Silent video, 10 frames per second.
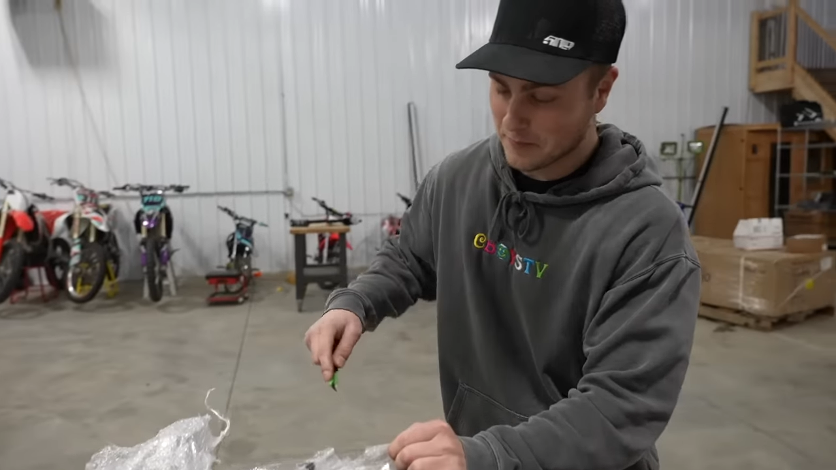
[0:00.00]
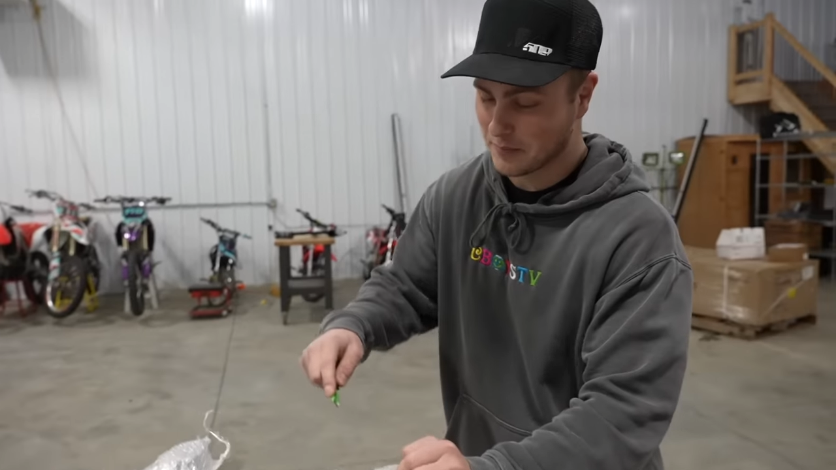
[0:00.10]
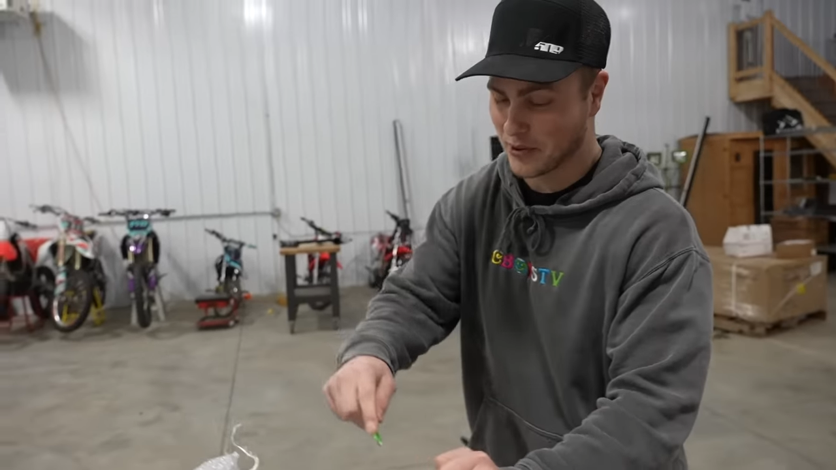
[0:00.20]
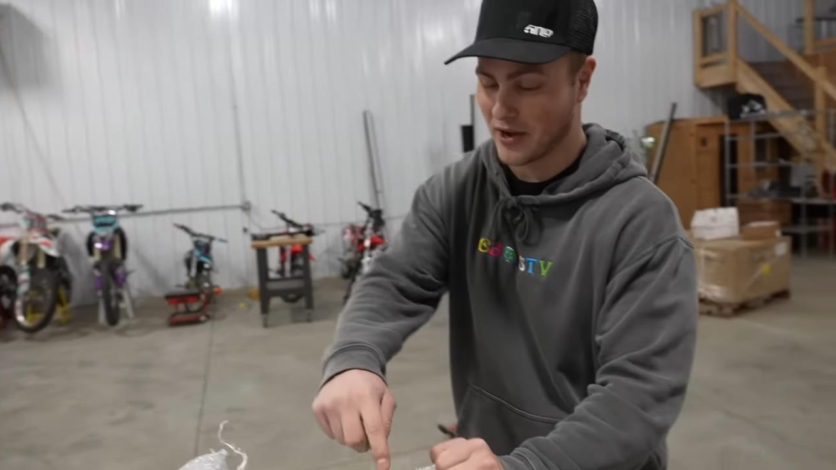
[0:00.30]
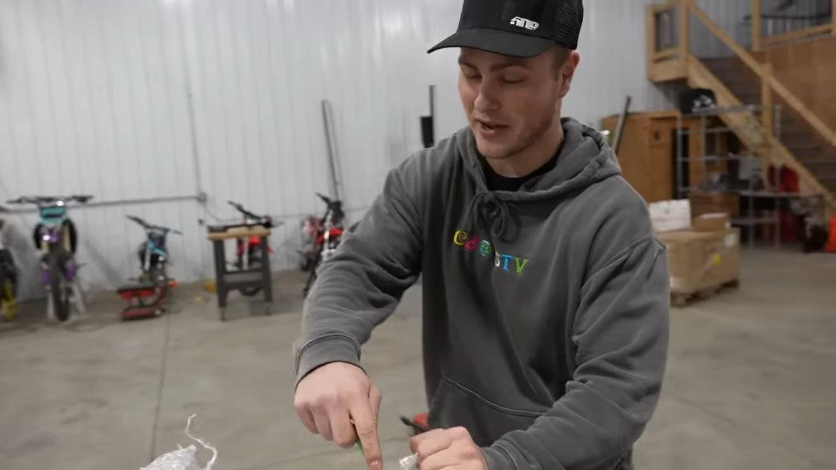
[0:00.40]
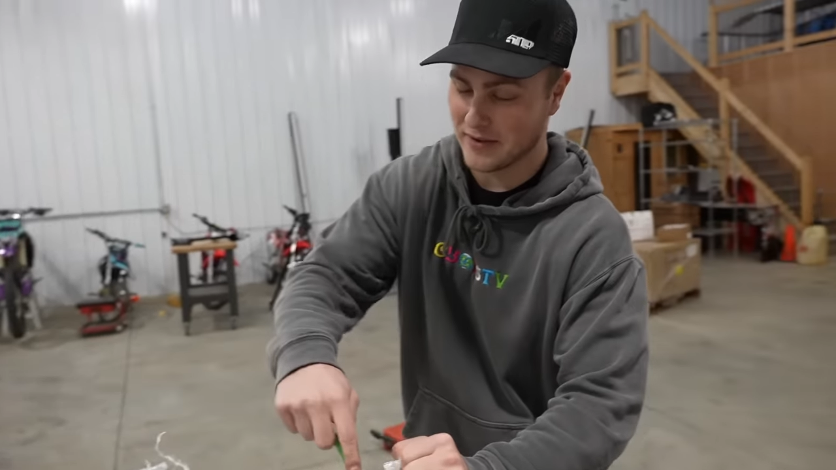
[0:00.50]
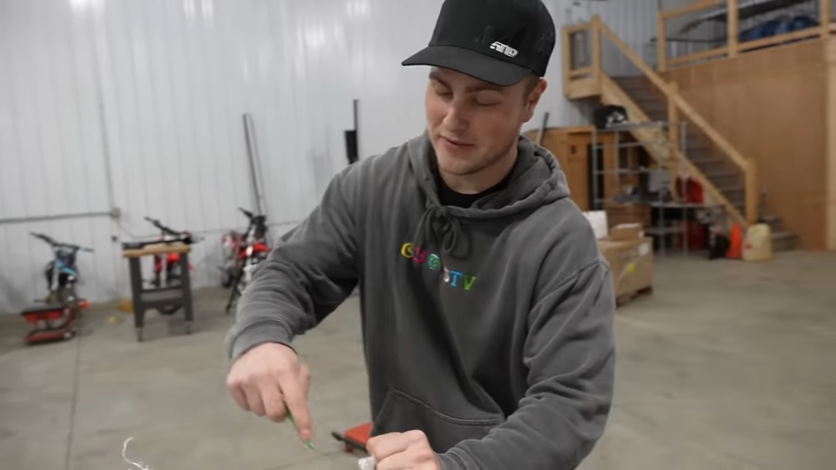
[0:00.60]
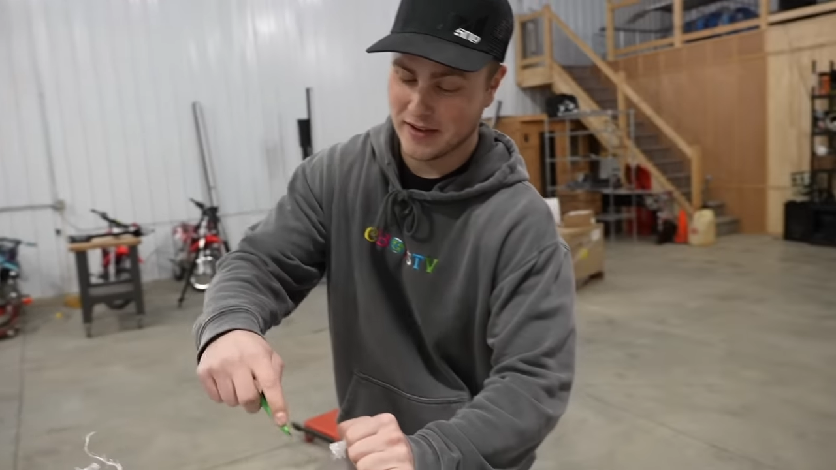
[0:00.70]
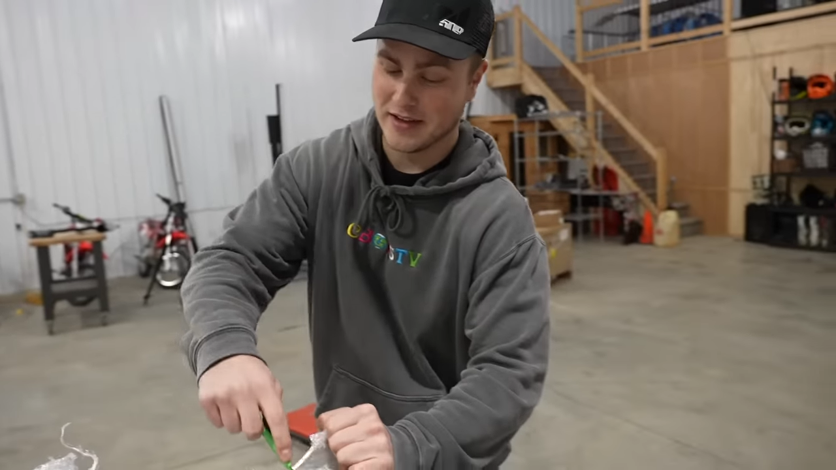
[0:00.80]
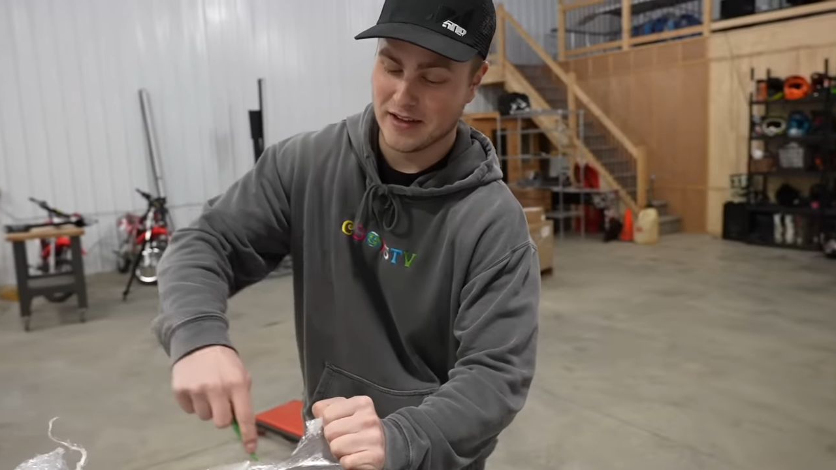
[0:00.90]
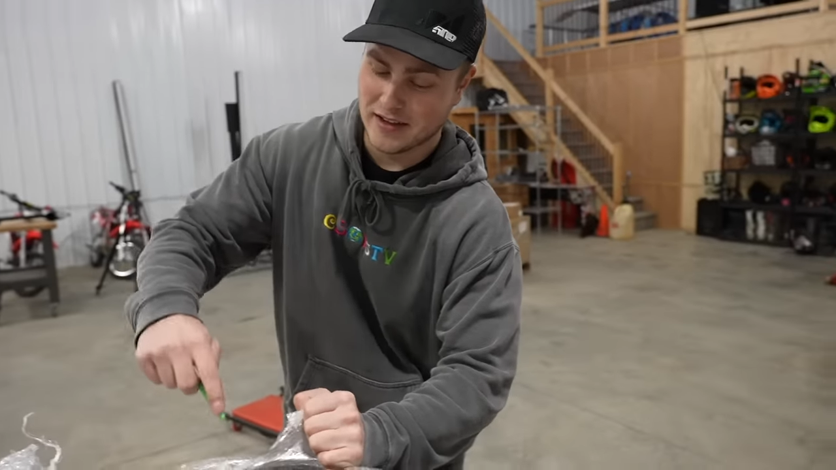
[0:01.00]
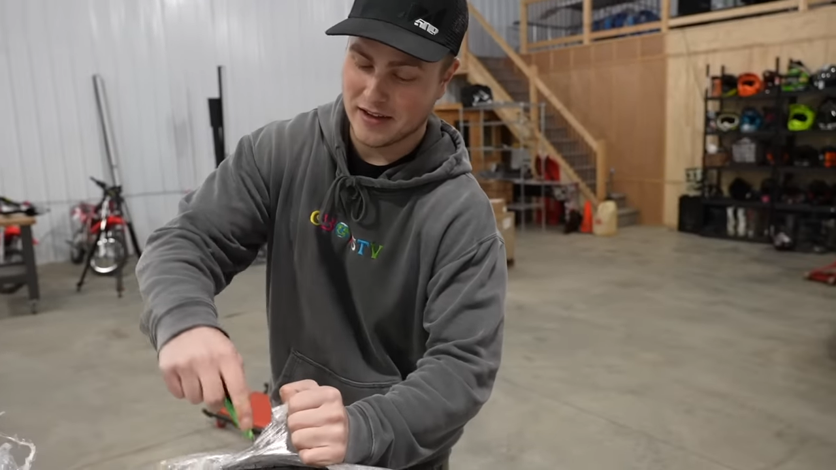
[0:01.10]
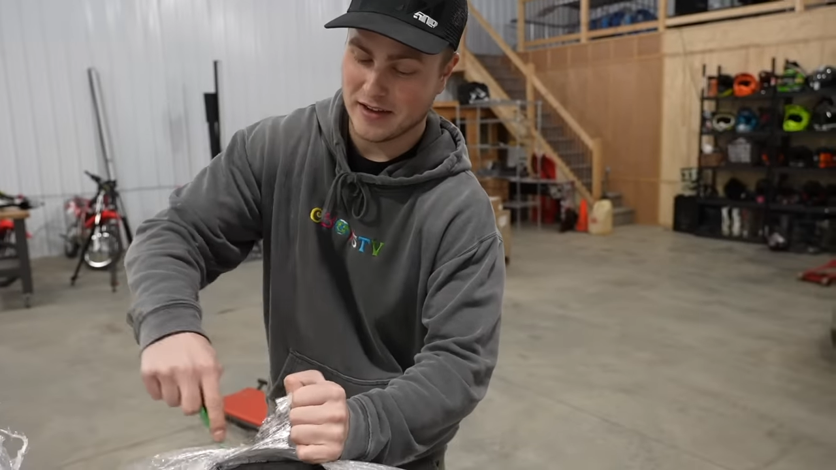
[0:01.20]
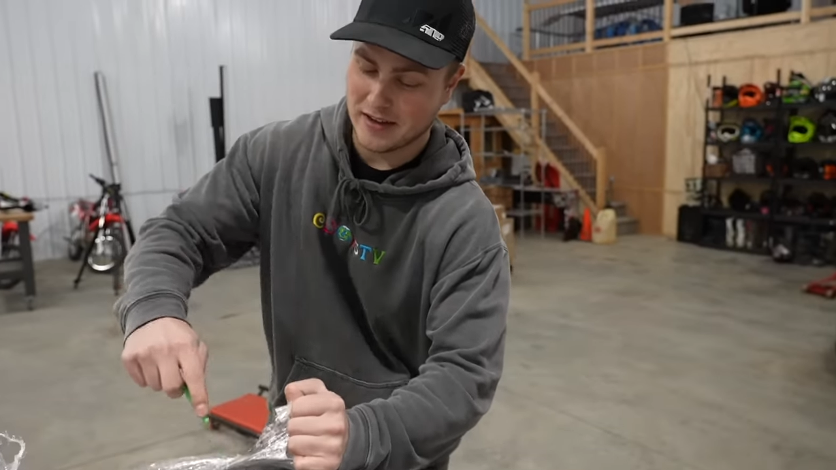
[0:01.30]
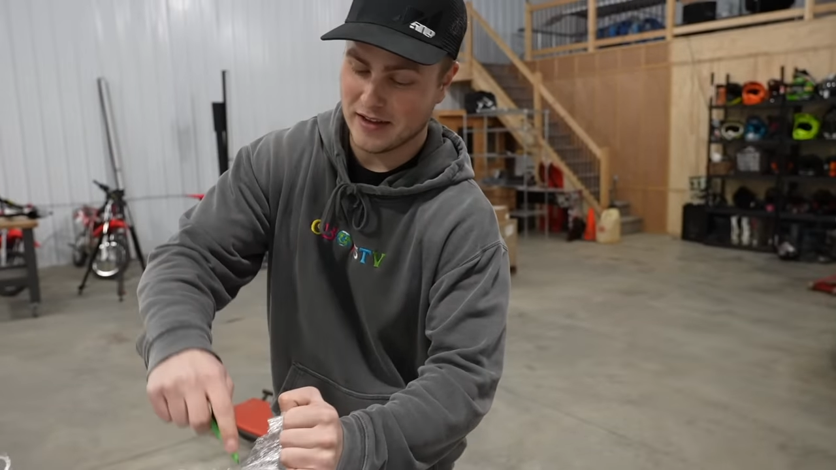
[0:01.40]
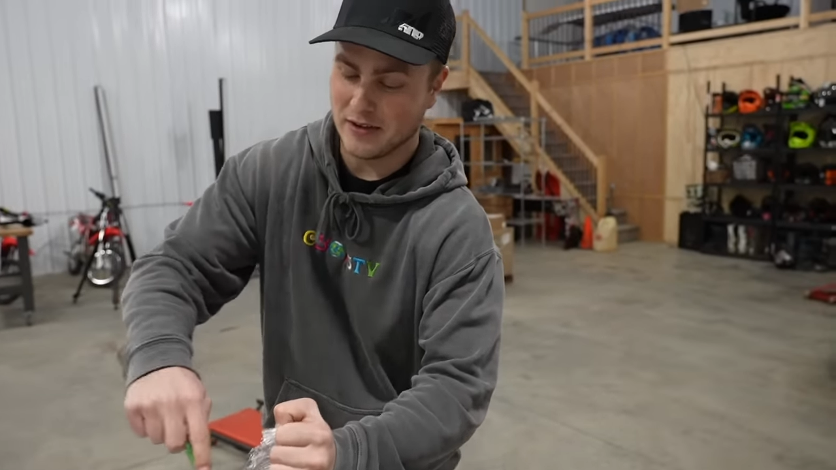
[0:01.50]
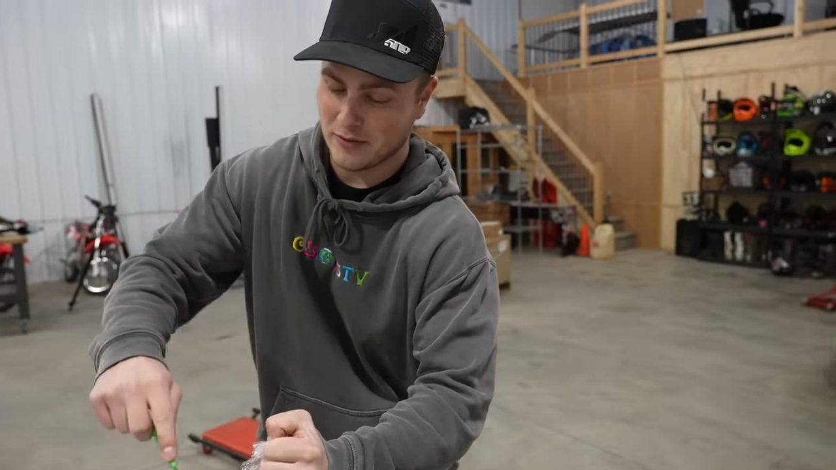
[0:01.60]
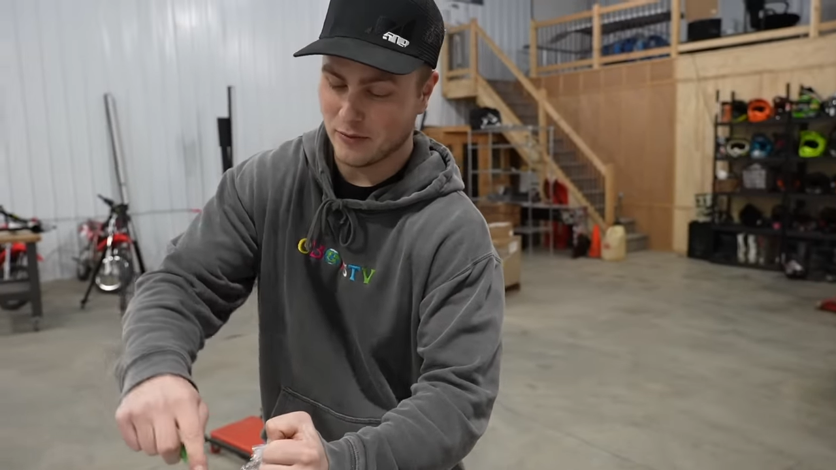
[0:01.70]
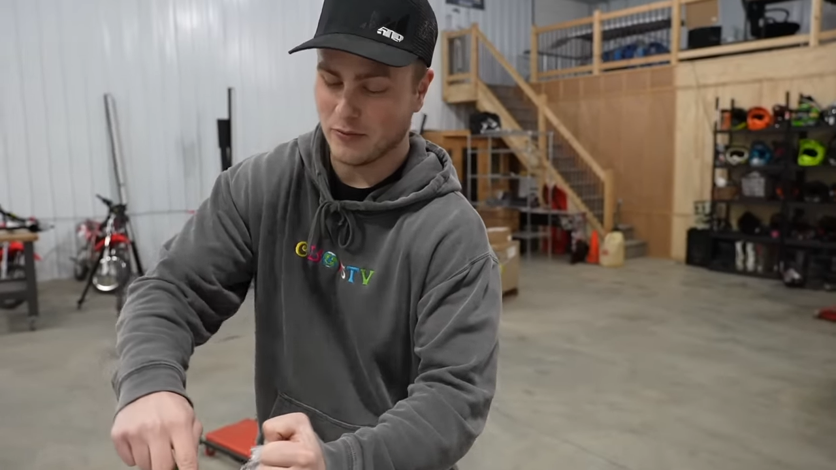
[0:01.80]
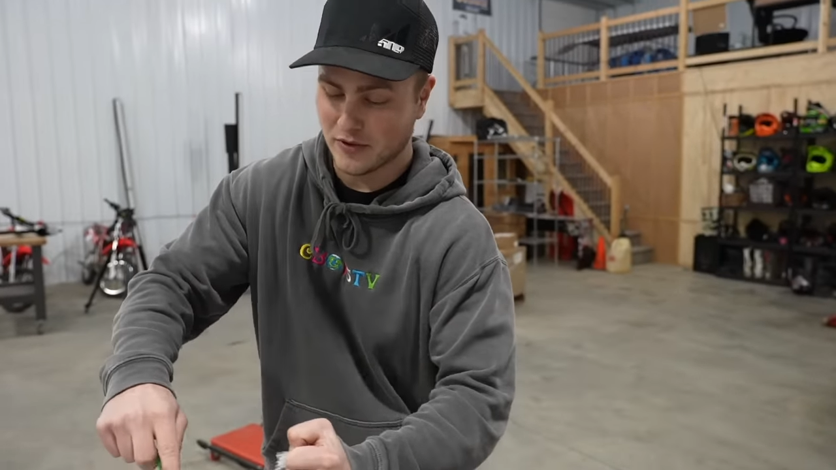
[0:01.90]
but
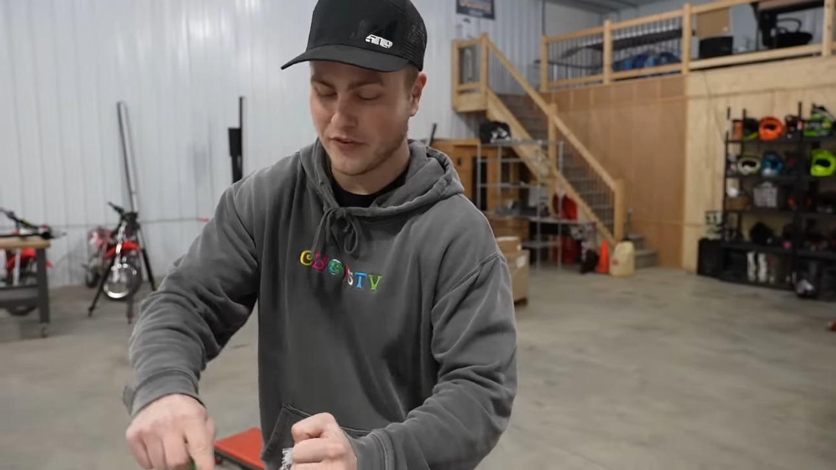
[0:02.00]
the